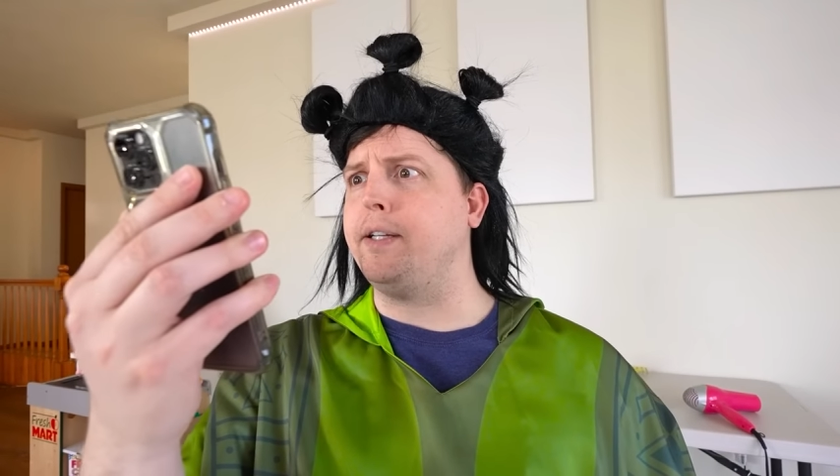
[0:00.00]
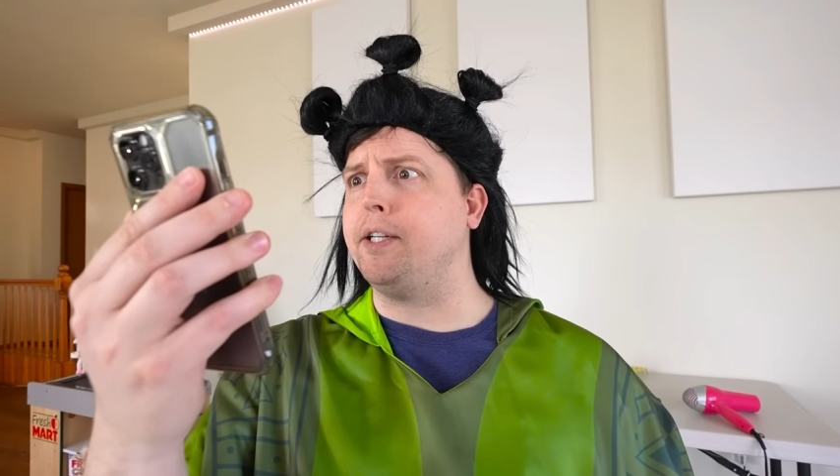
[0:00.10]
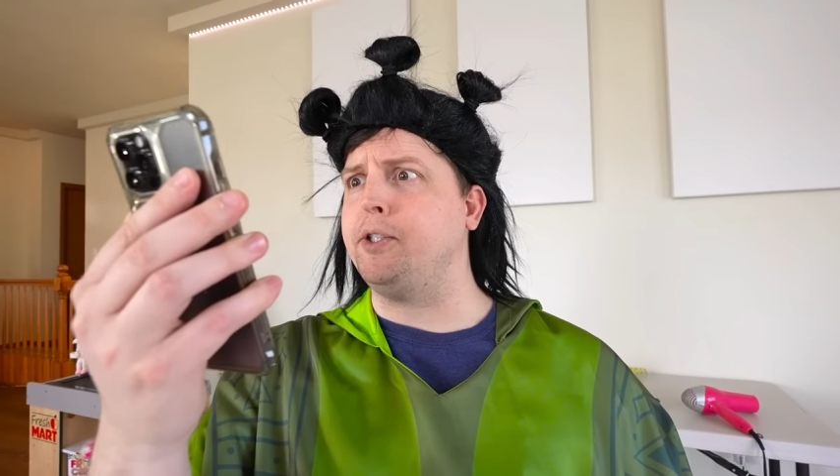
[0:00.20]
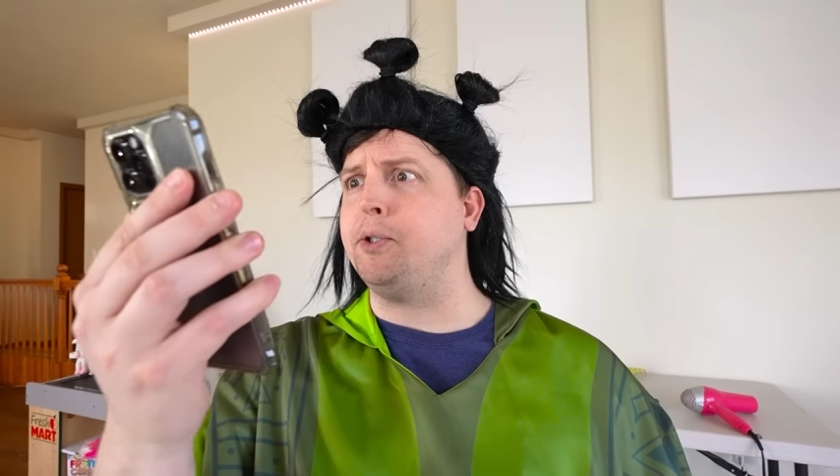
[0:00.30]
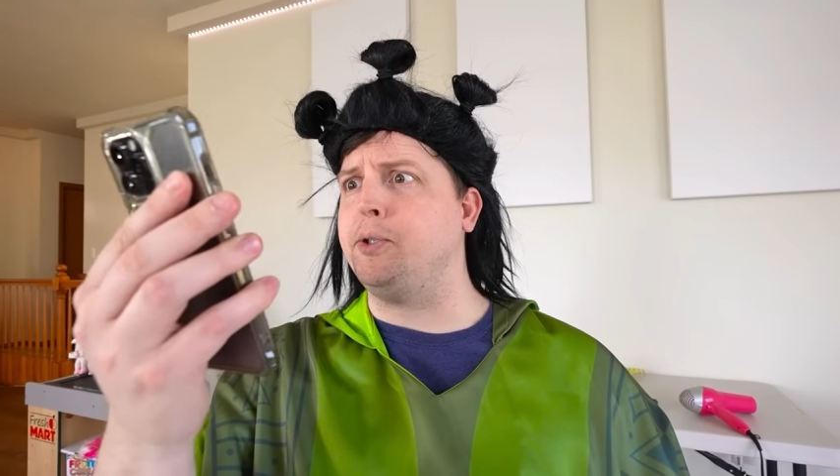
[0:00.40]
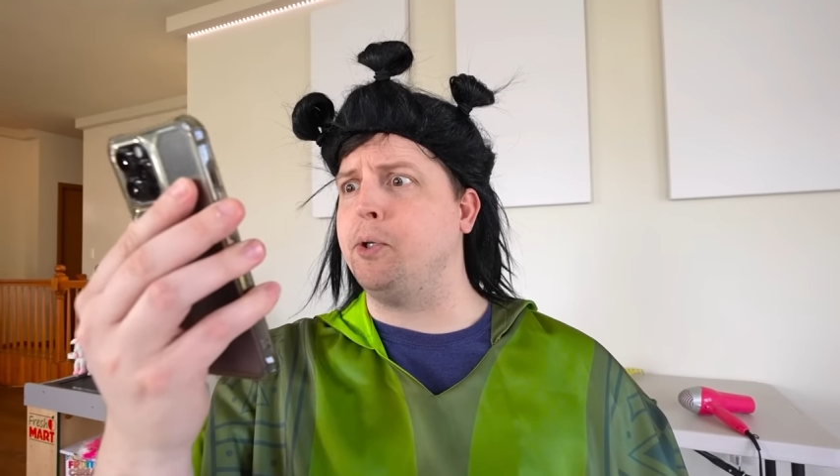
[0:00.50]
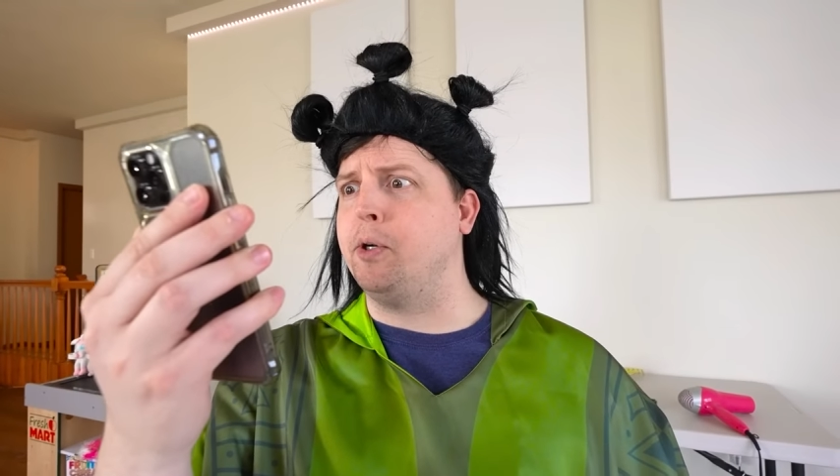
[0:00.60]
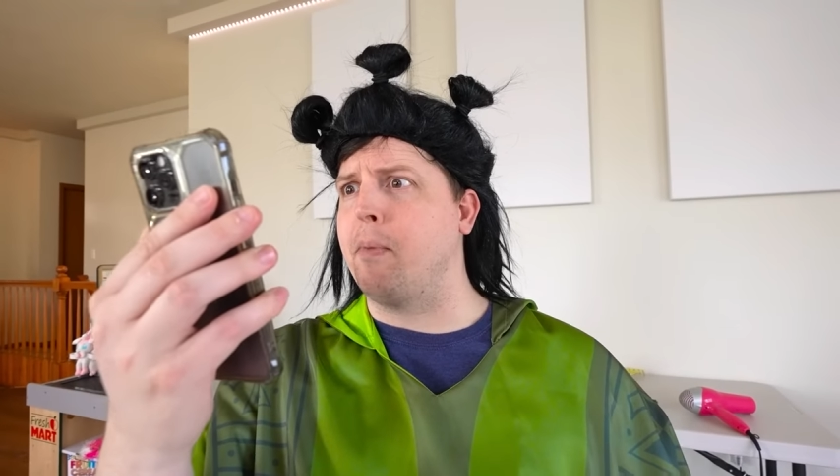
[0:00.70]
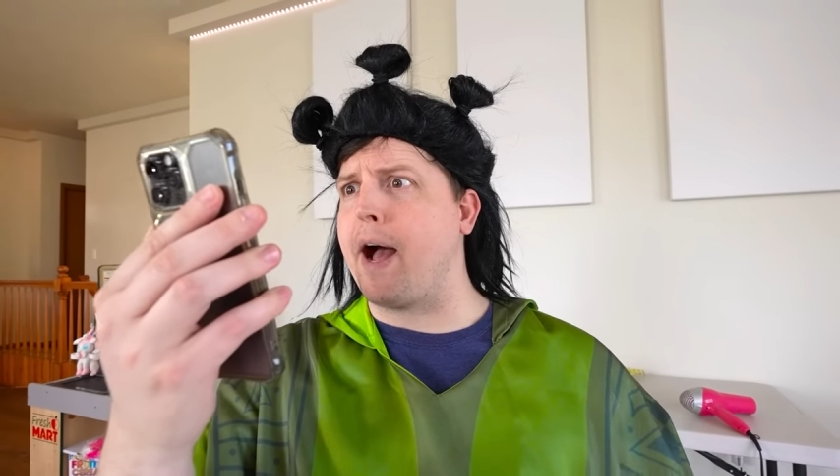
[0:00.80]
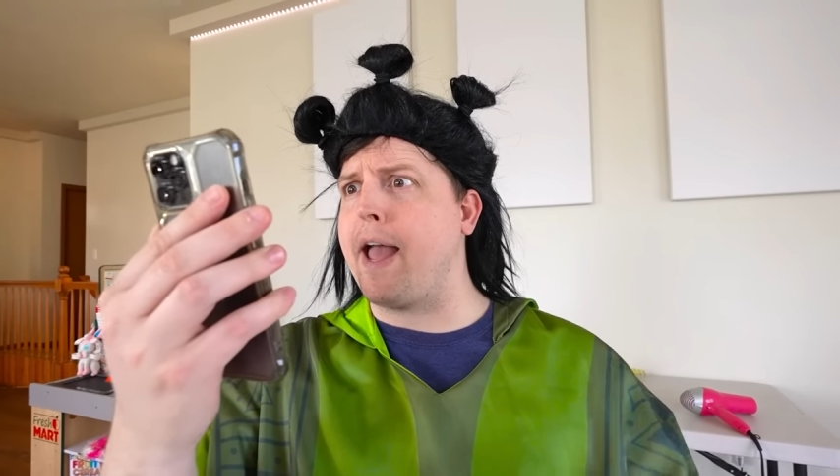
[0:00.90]
did you do to
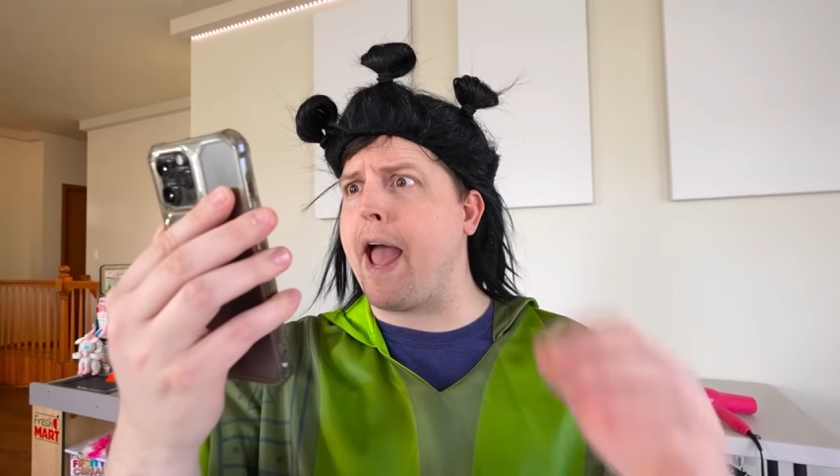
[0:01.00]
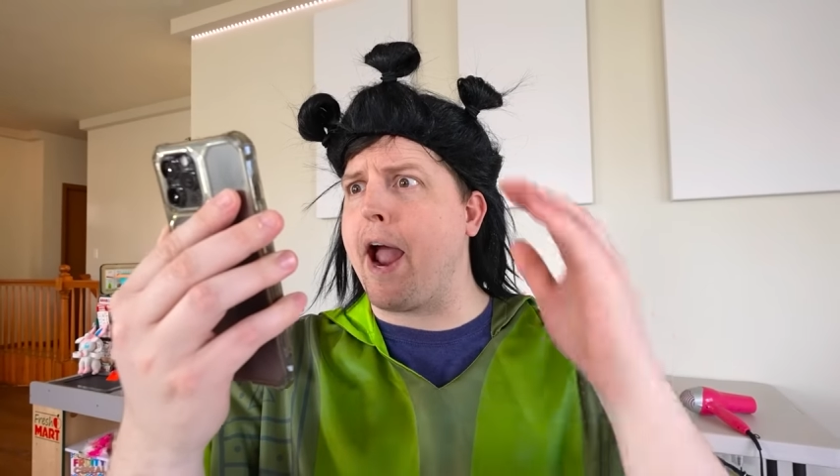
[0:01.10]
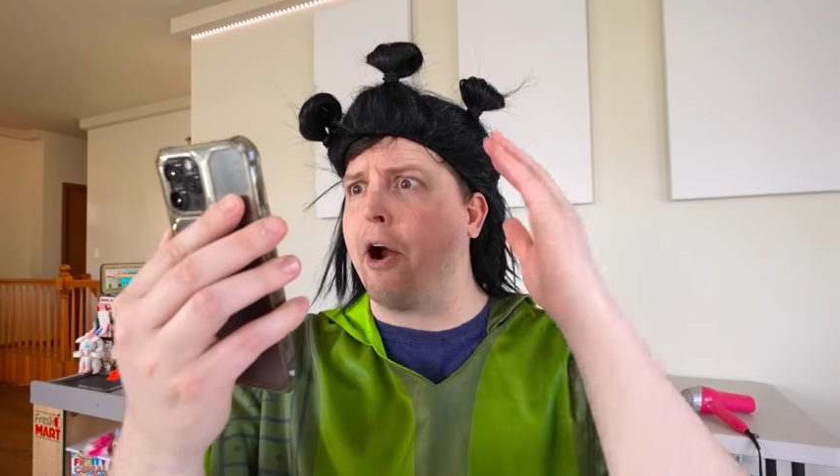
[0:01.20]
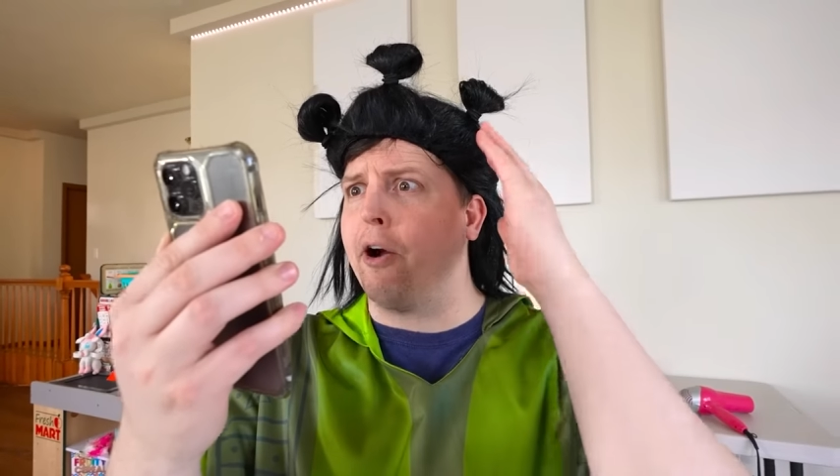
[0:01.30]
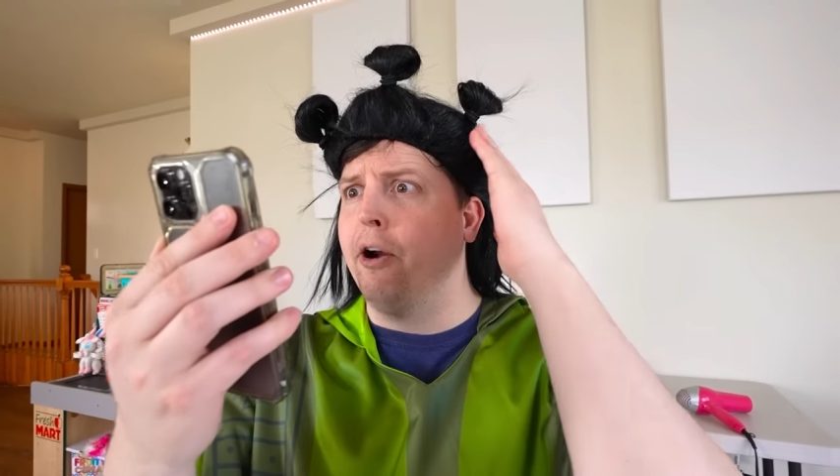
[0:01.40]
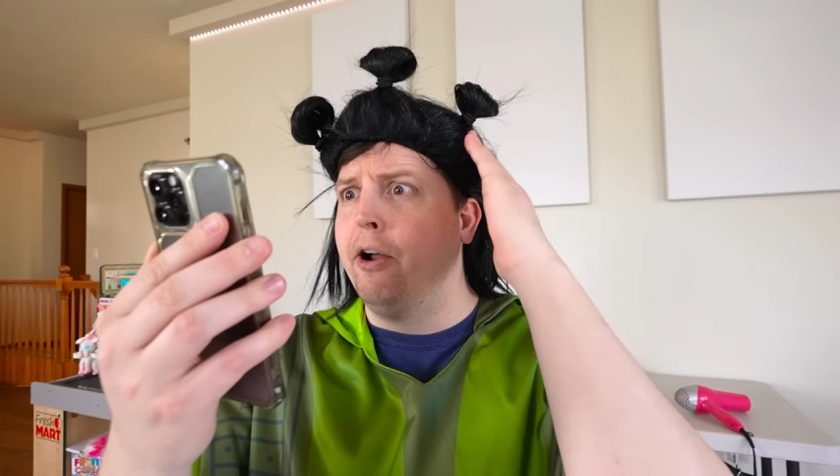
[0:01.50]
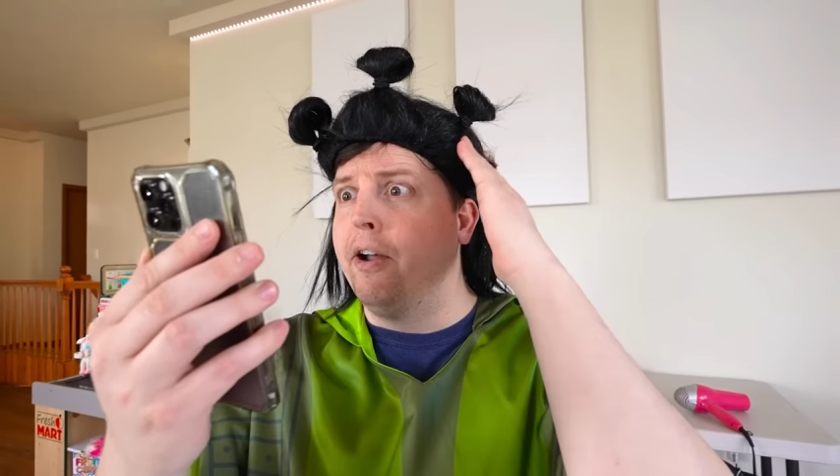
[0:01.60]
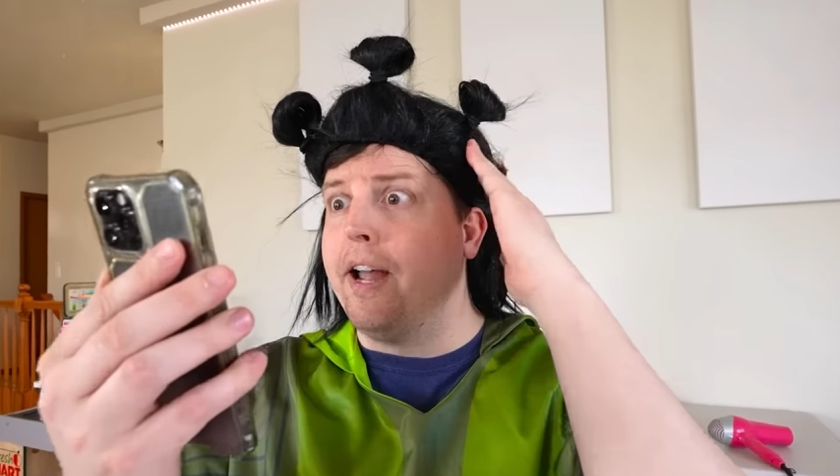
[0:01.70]
my hair?